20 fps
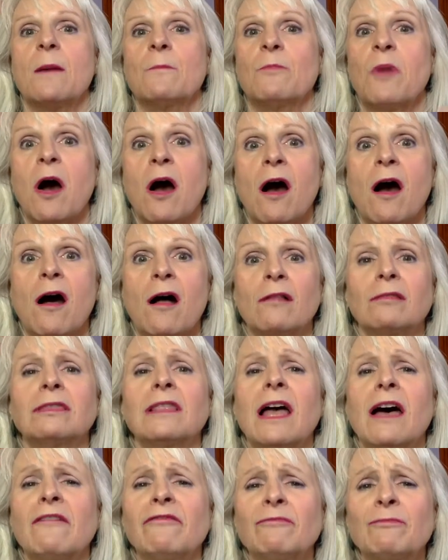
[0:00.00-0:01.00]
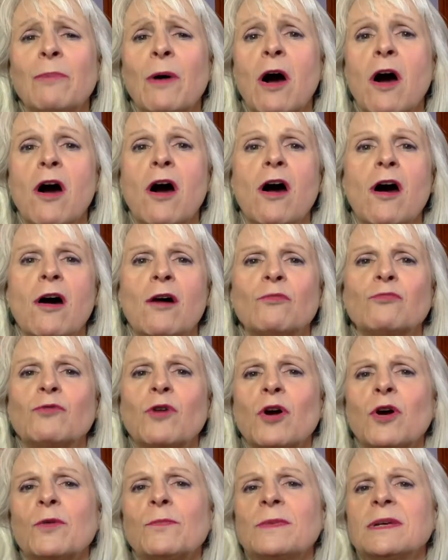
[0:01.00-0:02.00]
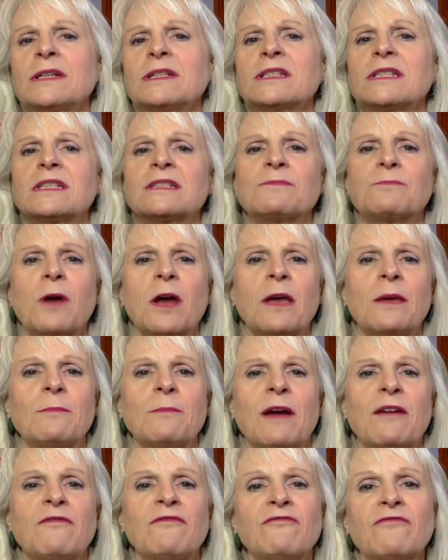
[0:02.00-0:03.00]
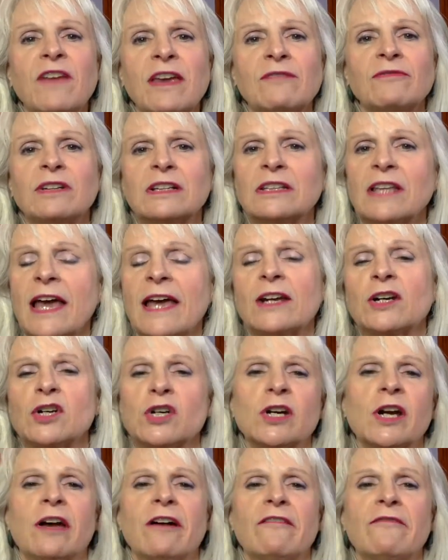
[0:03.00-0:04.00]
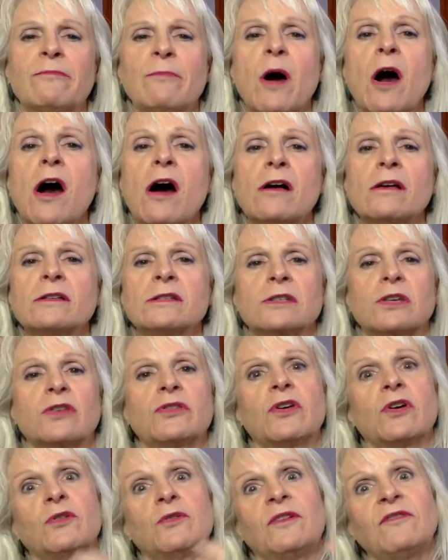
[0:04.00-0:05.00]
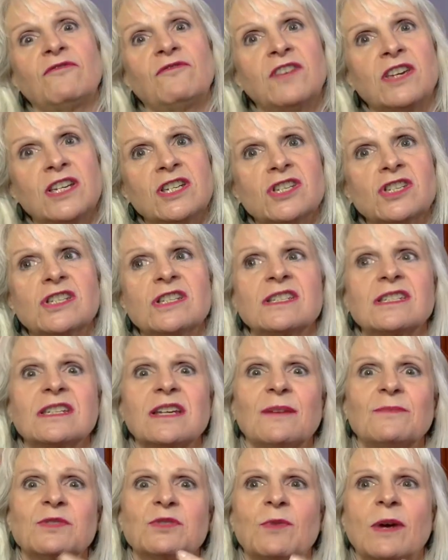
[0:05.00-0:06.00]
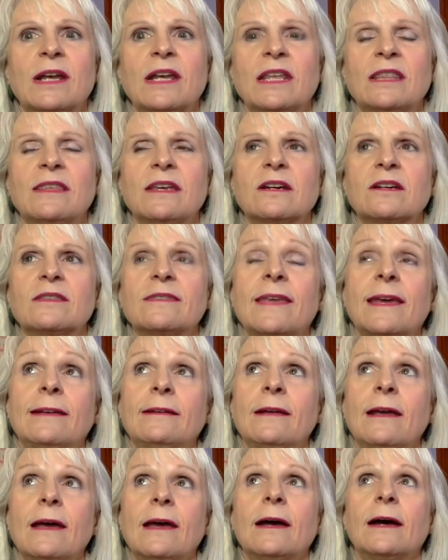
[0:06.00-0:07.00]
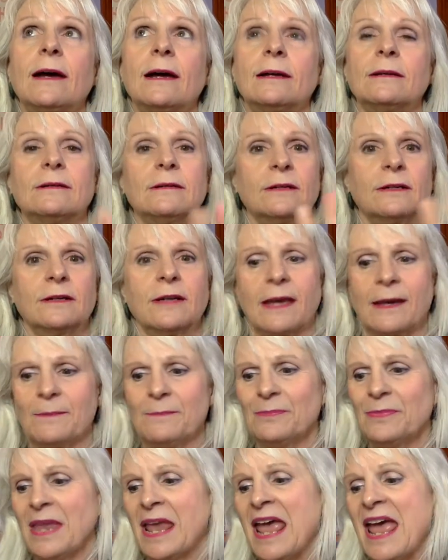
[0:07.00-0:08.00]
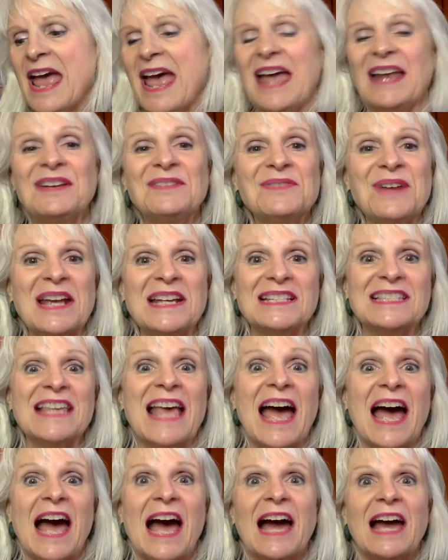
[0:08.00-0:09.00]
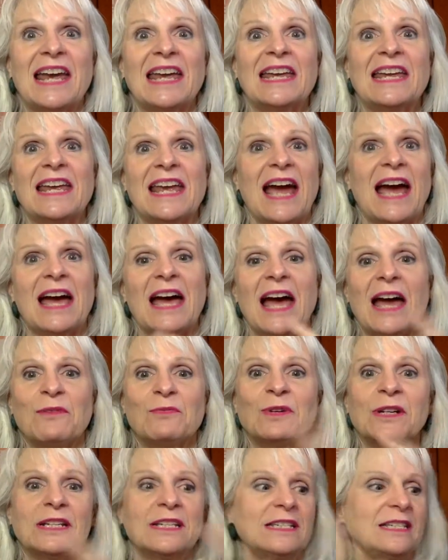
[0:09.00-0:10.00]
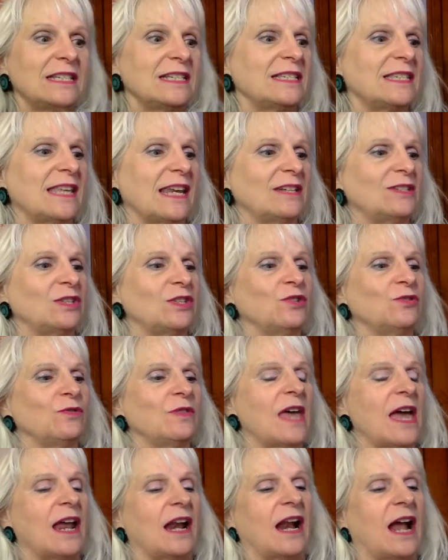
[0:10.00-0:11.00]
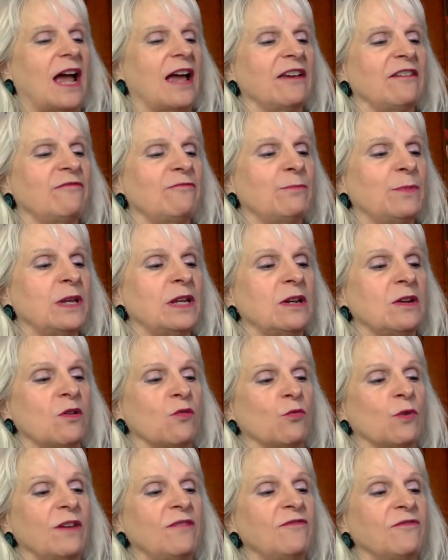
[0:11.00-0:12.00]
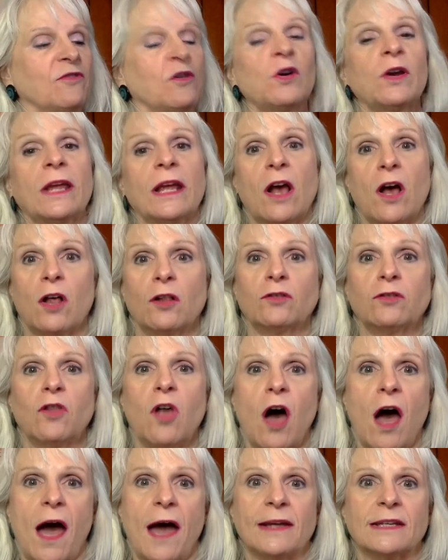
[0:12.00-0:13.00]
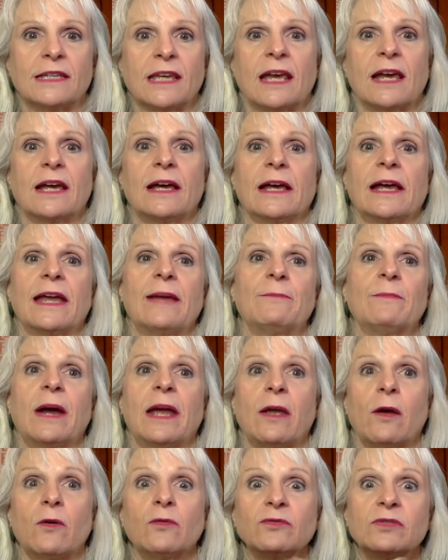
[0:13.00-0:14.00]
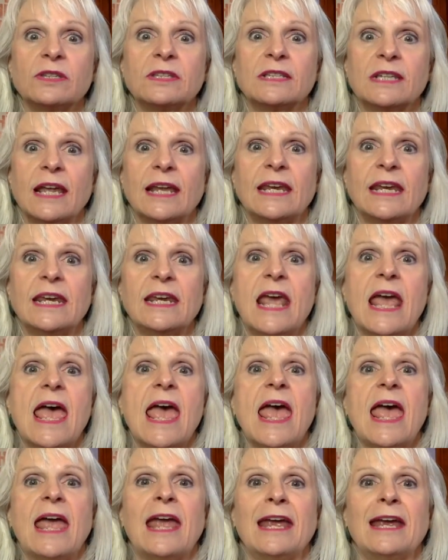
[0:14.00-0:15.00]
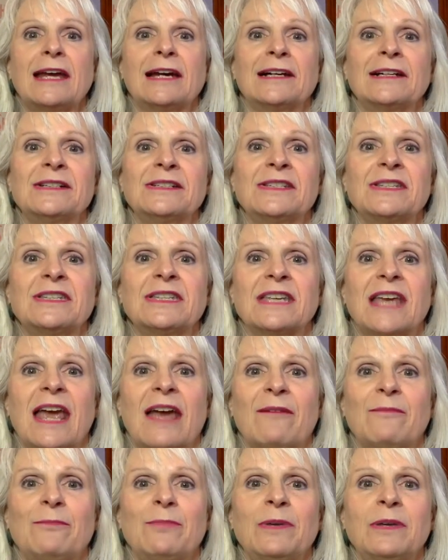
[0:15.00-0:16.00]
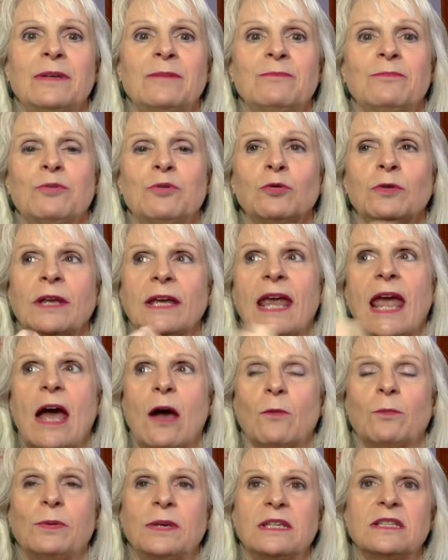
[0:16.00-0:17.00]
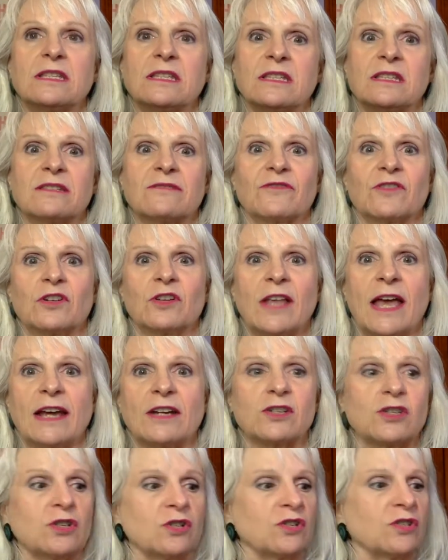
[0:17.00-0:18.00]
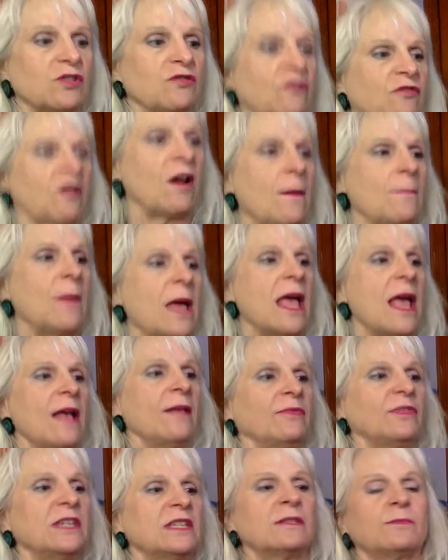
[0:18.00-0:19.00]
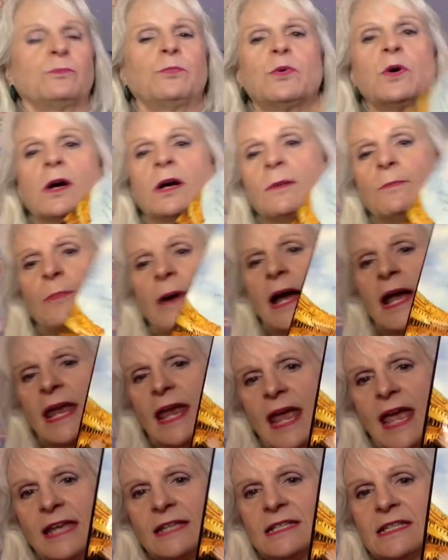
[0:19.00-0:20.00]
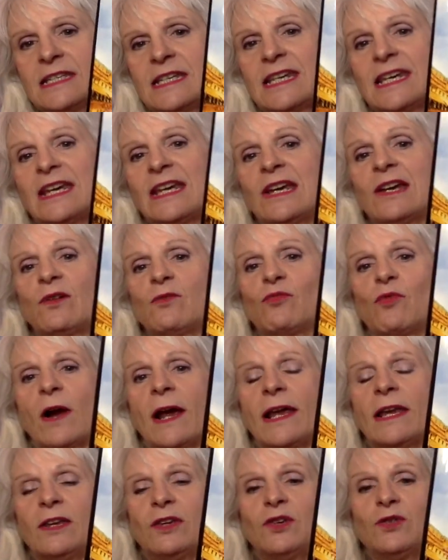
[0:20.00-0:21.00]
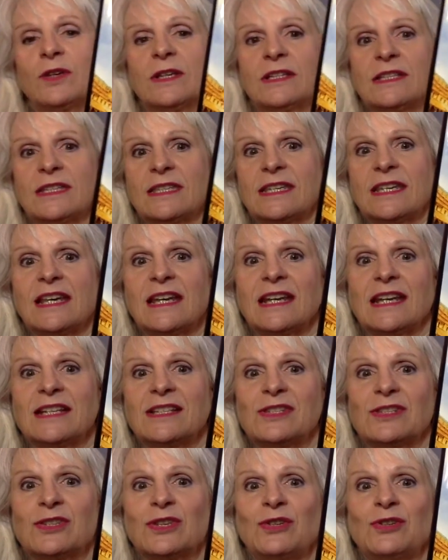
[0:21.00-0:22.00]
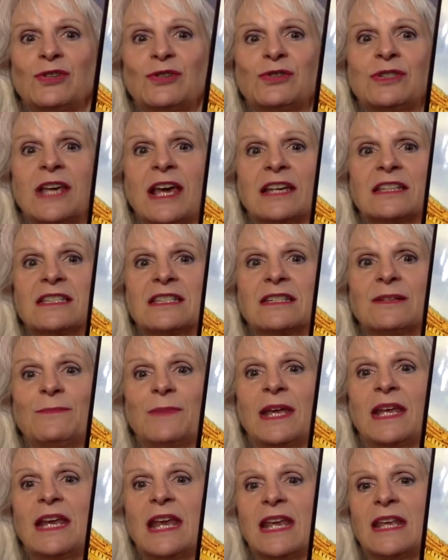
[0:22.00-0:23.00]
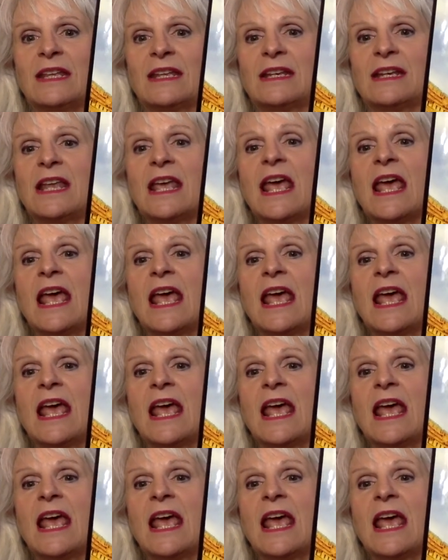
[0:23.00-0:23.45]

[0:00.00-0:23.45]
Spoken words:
Paul, love Paul. Romans is probably my favorite letter of Paul's, although Ephesians comes right in there. And then, okay. Anyways, I wanted to say to you that I've been referring a lot in my own study and have been pulling out pieces for lectures from this book by N.T. Wright. You can see it. It's the New Testament in